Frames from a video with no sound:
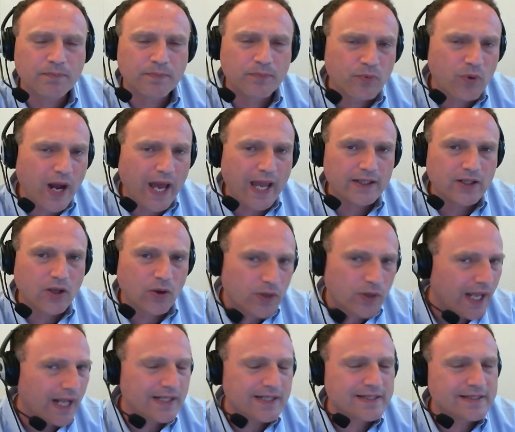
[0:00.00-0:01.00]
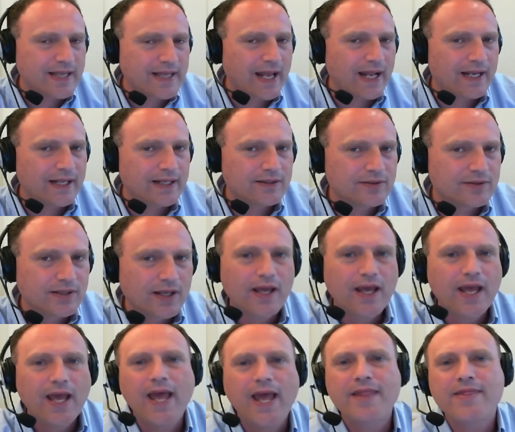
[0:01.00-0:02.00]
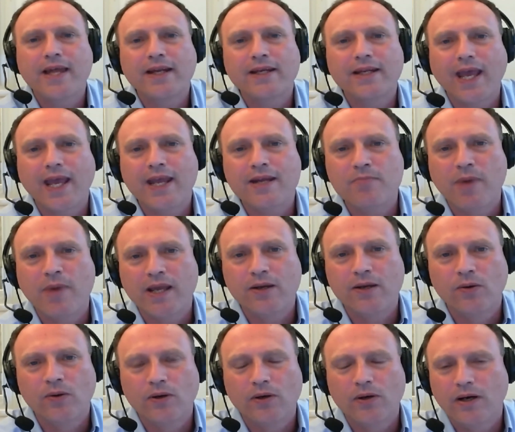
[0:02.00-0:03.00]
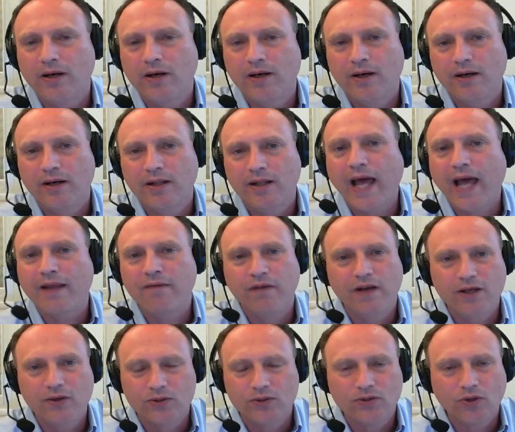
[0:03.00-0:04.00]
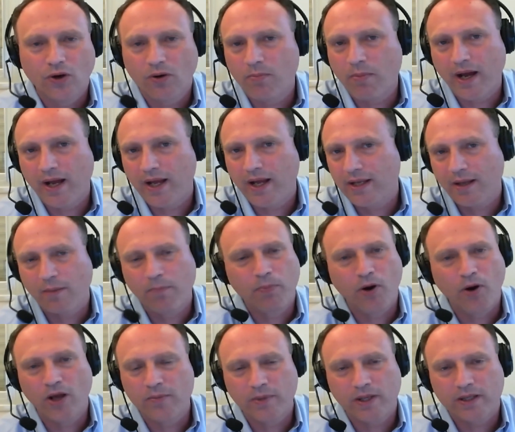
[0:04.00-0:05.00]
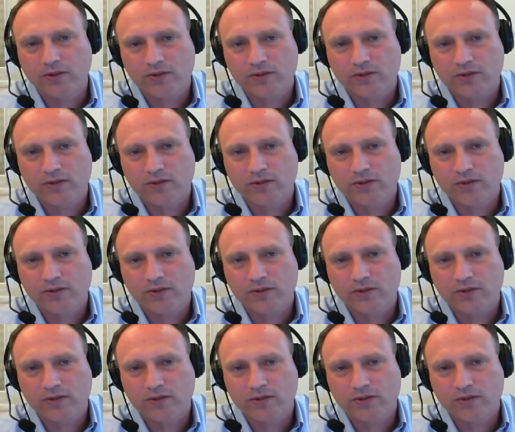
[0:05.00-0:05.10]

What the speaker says: right, okay, I'll sell it and then gain my livelihood or my employment.